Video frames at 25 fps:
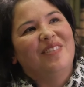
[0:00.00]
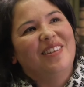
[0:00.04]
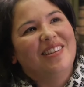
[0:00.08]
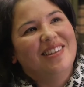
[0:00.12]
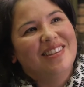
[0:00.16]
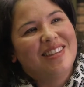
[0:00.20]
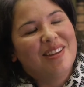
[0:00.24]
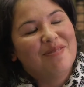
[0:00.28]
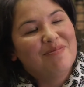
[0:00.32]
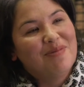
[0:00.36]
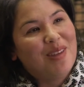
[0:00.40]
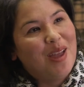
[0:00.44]

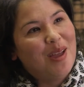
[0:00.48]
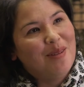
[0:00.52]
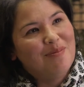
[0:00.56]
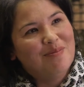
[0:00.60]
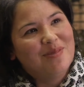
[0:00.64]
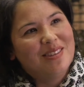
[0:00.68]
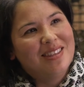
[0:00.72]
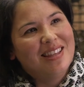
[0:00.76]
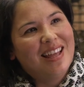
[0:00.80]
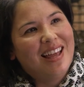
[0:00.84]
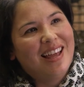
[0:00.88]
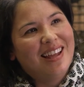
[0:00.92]

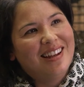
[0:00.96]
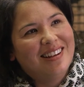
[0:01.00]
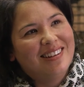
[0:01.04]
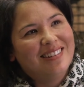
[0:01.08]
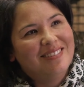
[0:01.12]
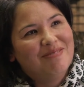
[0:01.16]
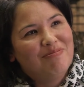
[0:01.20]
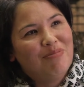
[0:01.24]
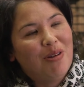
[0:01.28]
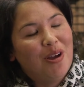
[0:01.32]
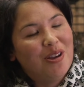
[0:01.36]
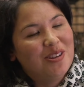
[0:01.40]
Sometimes that
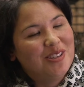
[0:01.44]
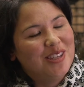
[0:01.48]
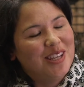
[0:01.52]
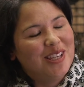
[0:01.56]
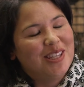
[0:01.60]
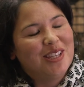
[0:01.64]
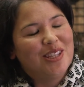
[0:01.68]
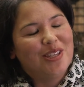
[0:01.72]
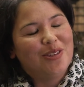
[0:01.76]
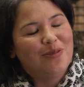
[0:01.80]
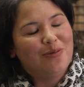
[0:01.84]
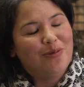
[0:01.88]

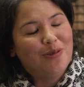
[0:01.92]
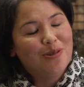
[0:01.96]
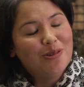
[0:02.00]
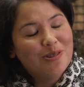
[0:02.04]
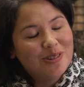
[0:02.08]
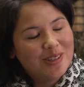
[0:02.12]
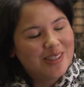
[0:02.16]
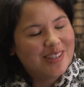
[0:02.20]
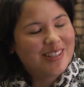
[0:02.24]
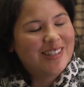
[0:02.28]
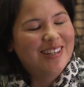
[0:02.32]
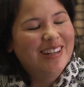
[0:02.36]
process is
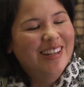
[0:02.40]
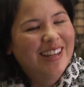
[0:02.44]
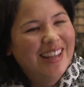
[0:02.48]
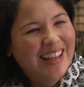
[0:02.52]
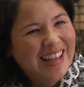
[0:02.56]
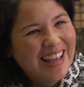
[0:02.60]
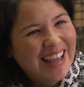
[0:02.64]
forced,